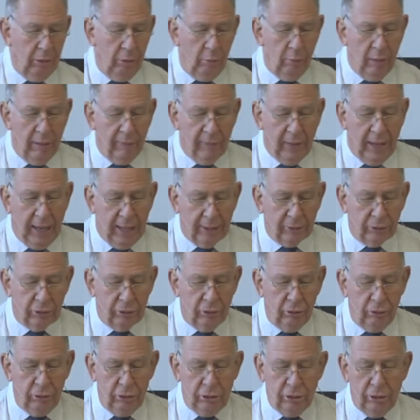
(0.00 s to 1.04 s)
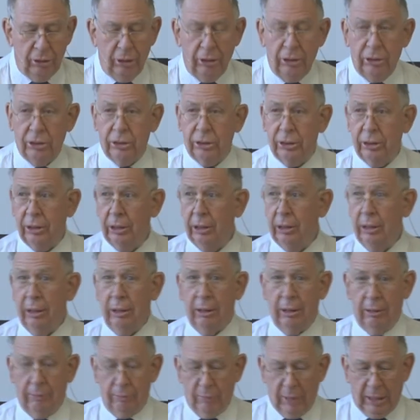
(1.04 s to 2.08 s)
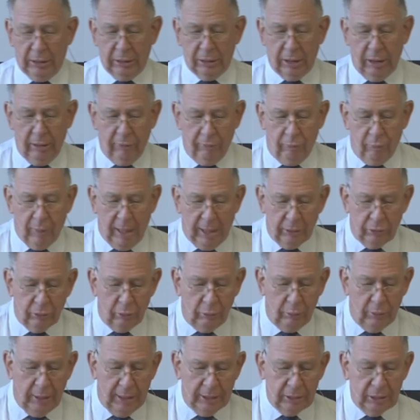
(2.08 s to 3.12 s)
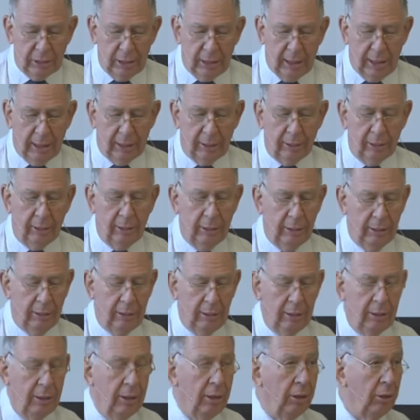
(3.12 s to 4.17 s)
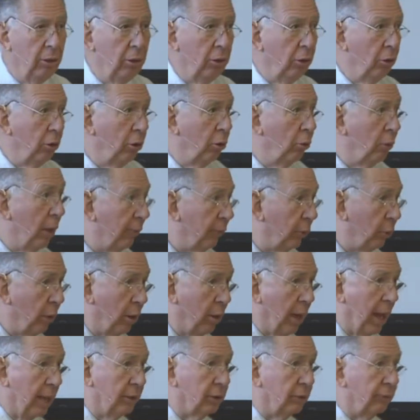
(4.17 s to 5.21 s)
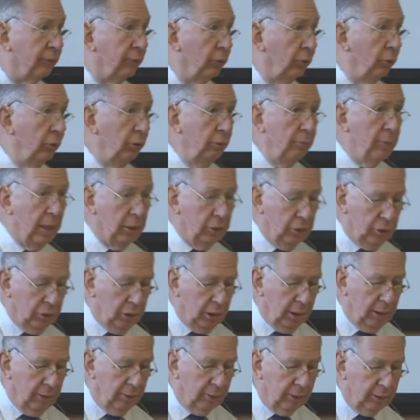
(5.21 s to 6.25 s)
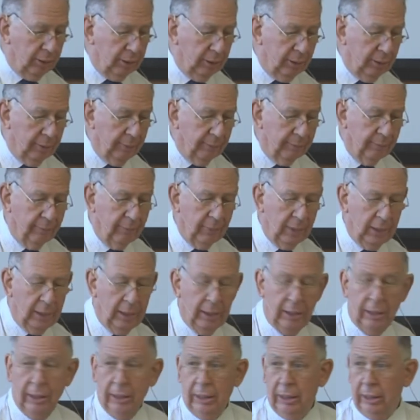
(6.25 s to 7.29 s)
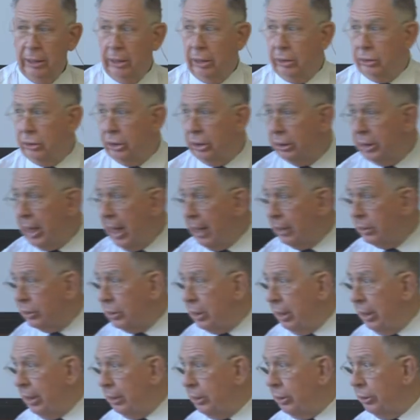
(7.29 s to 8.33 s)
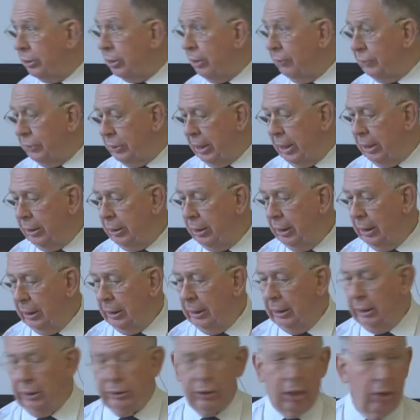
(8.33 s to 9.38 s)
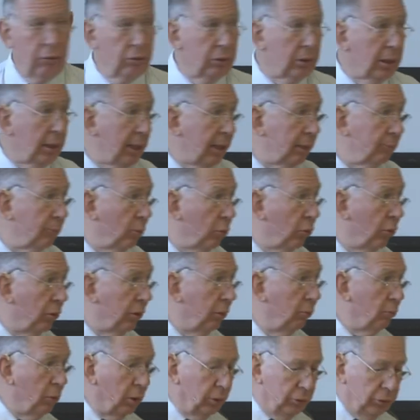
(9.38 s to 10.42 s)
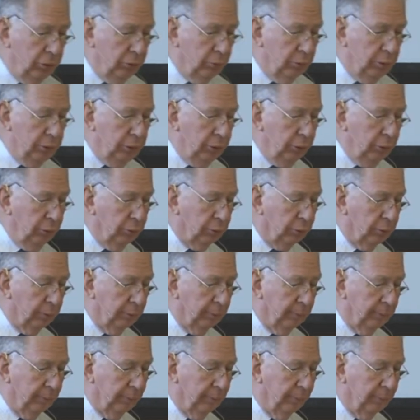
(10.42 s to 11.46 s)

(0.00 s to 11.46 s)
Whoever has two shirts must give one to who has none. Whoever has food must share it. And to the tax collectors, I've said, Don't collect more than what you are due.